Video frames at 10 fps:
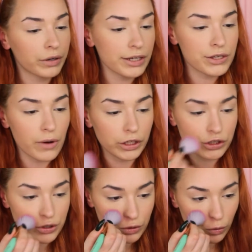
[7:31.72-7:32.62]
Okay, so I
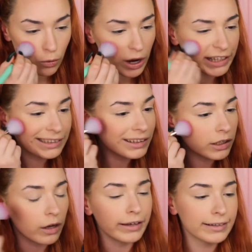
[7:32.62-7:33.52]
do quite
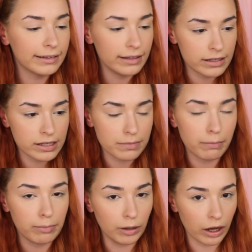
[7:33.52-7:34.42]
like this
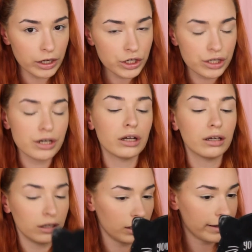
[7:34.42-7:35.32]
blush.
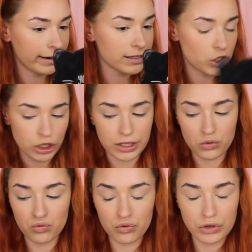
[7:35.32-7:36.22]
It is
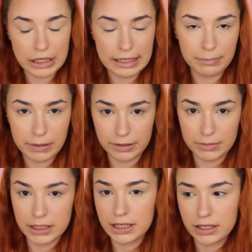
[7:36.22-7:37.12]
just really
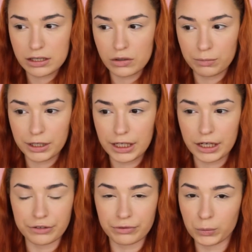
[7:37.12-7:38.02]
pigmented, so be
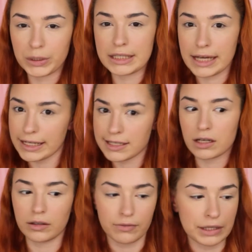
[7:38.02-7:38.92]
careful with that
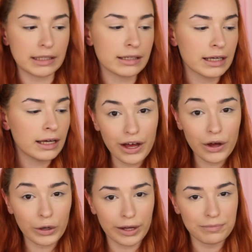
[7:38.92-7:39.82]
side of it.
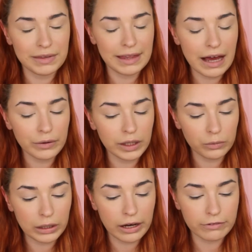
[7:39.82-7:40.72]
Okay, now that
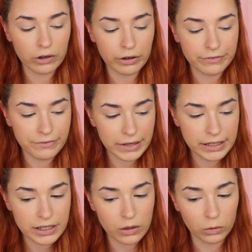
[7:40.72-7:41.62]
we have our
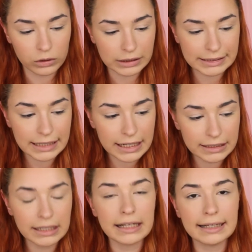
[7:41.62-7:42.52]
face all
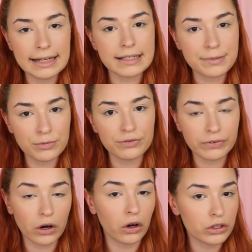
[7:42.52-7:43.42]
done, let's move
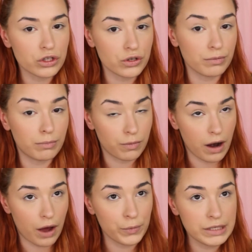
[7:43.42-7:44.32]
on to
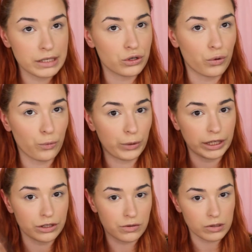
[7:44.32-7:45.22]
brows so we
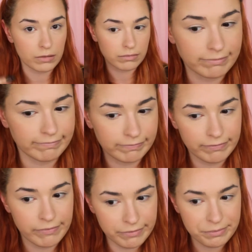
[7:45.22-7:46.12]
can do
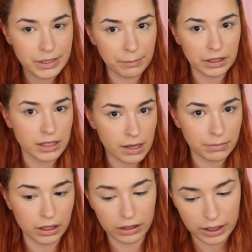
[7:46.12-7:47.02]

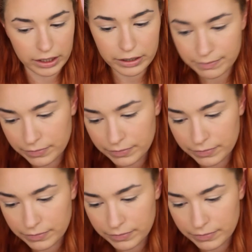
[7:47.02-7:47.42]
something here.